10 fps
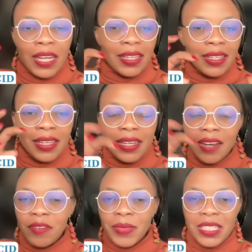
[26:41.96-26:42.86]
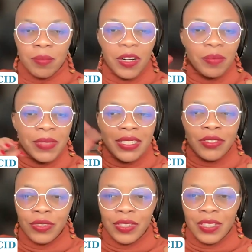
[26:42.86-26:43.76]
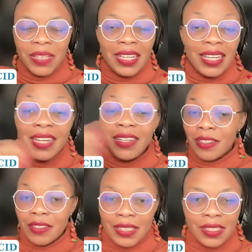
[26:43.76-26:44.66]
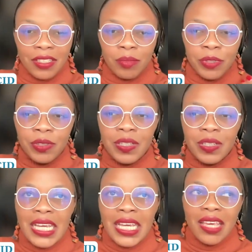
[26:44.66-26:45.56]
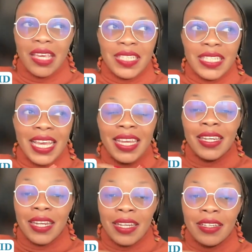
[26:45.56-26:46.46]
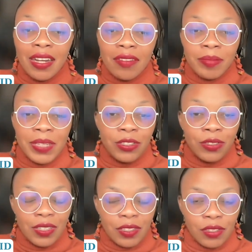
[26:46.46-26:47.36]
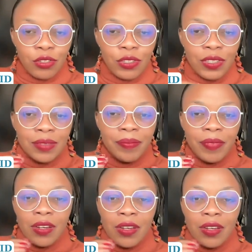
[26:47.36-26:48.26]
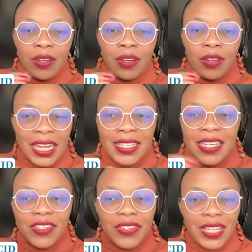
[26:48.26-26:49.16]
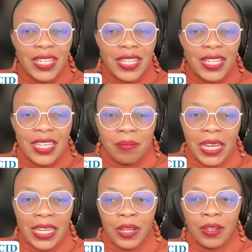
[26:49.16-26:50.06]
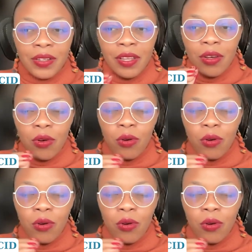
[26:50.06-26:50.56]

like a government department or something like that, they're eligible. If it's a non-governmental institution or organization, they can apply as well.